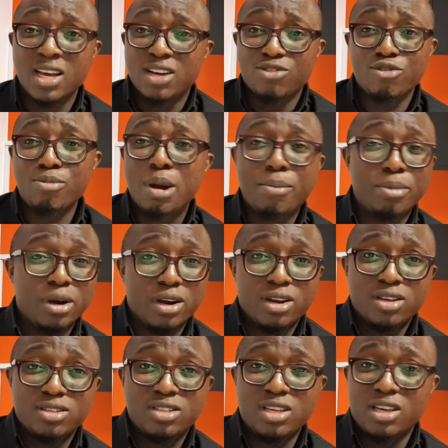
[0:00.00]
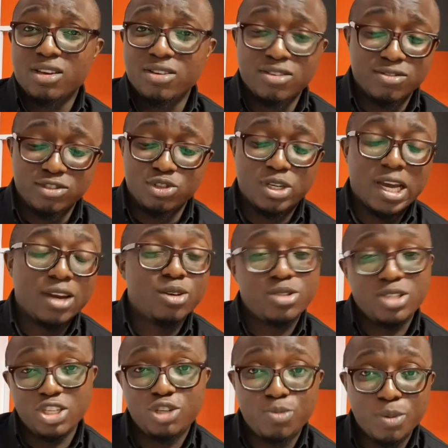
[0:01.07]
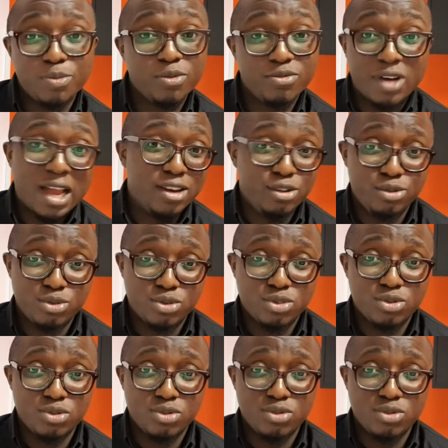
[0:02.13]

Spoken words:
Remember, see, you cannot teach people values.